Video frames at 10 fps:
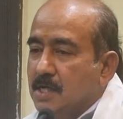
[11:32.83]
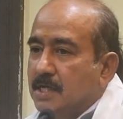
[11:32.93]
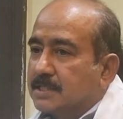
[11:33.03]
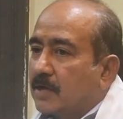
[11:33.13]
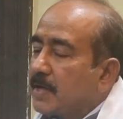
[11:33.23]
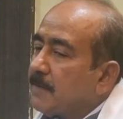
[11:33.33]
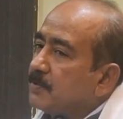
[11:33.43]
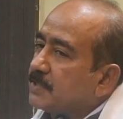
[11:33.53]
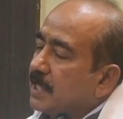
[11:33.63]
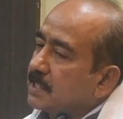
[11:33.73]
So if
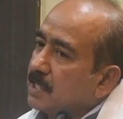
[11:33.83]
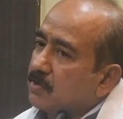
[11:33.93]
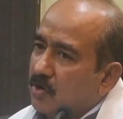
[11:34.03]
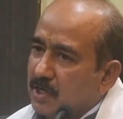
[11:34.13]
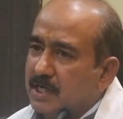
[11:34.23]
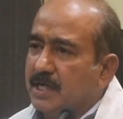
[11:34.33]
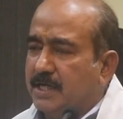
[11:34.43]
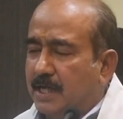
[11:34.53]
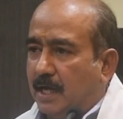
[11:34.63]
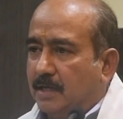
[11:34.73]
you take the northern
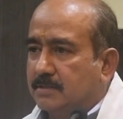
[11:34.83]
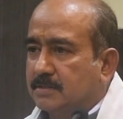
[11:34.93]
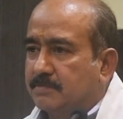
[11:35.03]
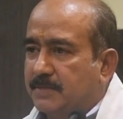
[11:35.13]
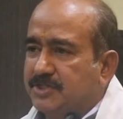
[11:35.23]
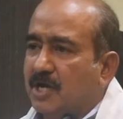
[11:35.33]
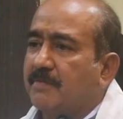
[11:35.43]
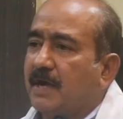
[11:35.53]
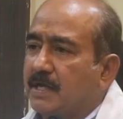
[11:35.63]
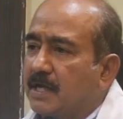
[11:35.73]
India,
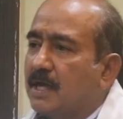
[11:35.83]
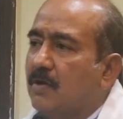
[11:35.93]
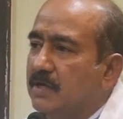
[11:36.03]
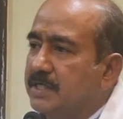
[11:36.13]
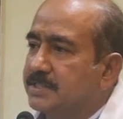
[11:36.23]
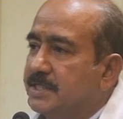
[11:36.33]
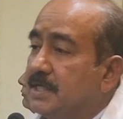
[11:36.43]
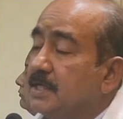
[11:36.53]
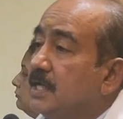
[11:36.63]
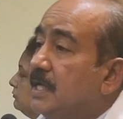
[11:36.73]
Punjab, Haryana, all these
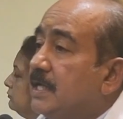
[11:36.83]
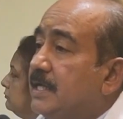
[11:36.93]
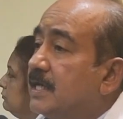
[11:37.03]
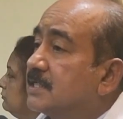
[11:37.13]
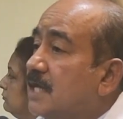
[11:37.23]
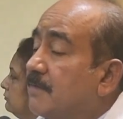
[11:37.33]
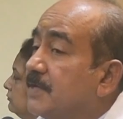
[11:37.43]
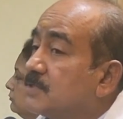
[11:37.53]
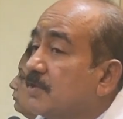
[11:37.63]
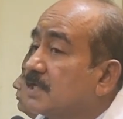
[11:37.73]
things, their
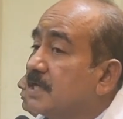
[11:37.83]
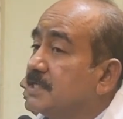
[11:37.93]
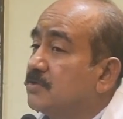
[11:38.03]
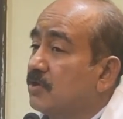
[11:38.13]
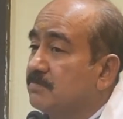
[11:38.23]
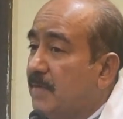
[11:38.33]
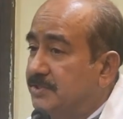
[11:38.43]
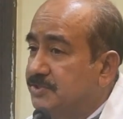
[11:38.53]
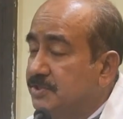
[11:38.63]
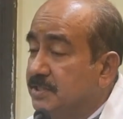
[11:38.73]
surface water is not
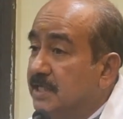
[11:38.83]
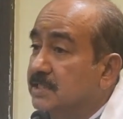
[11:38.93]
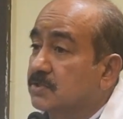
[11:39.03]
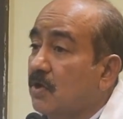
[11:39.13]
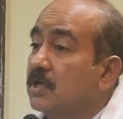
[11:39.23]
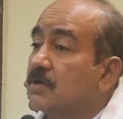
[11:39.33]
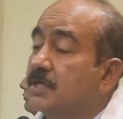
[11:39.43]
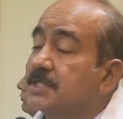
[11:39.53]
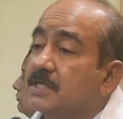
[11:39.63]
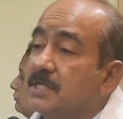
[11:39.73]
much. Their soil
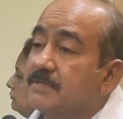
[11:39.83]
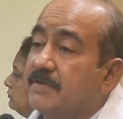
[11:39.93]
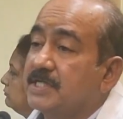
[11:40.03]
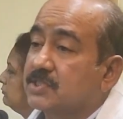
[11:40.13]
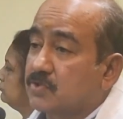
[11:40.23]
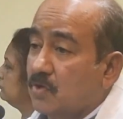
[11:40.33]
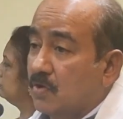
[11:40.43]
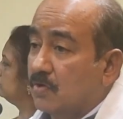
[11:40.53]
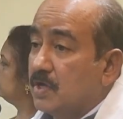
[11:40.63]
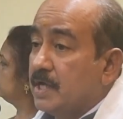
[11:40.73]
condition is very
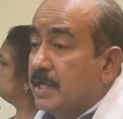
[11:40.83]
strong.